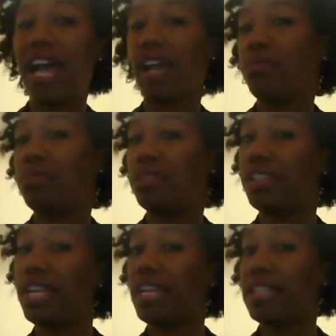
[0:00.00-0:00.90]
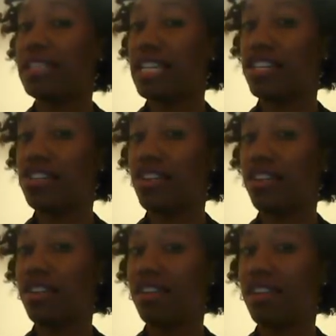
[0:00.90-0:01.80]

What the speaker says: I don't look at the teacher,